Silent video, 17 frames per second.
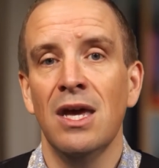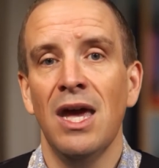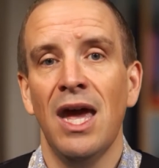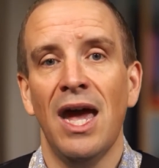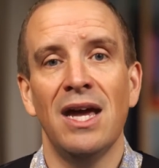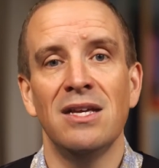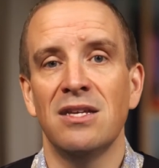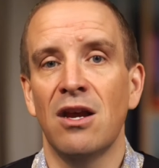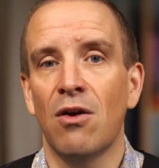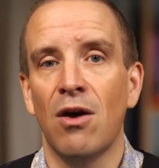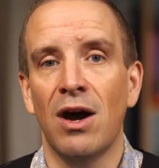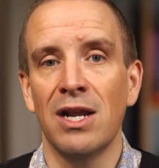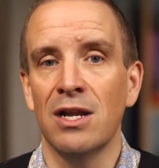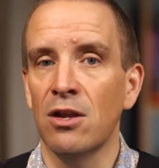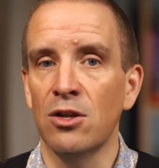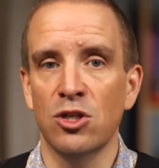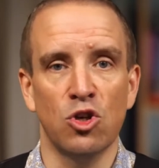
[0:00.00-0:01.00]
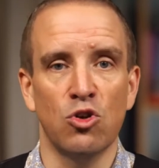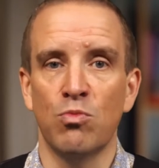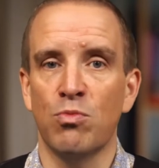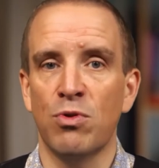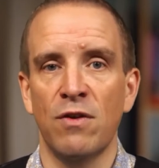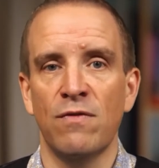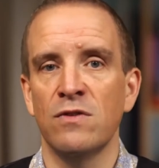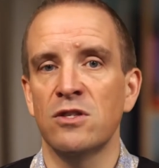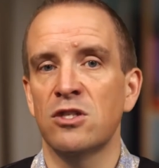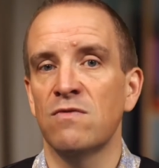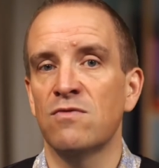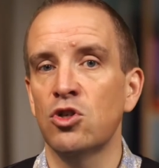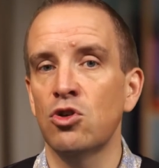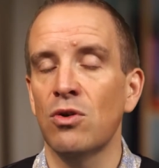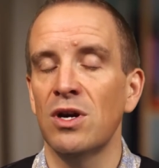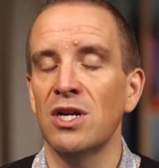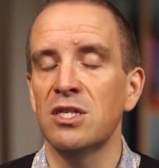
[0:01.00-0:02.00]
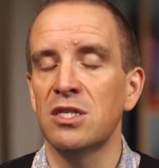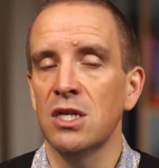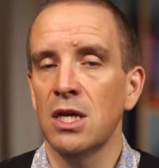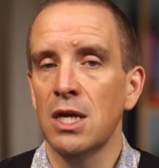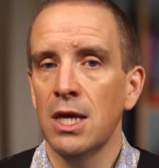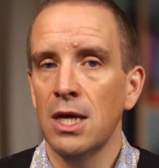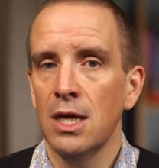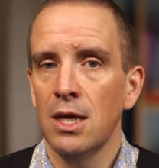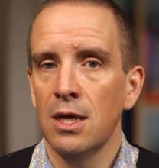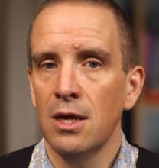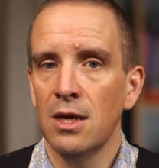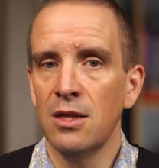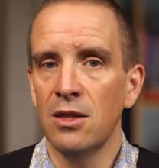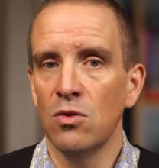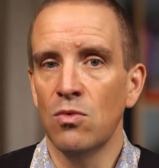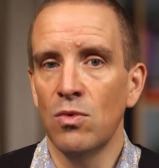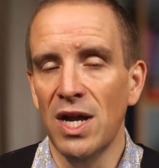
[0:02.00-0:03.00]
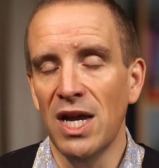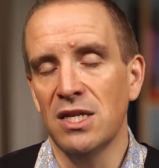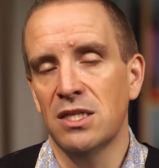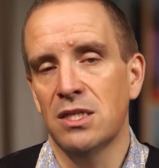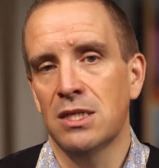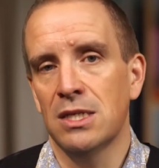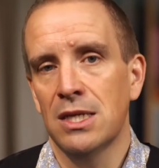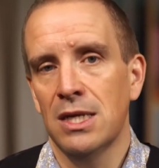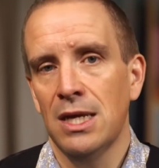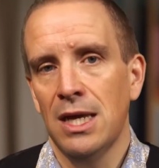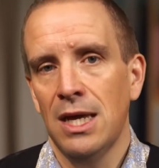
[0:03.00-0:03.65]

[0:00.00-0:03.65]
as our ideological preference of choice in the West.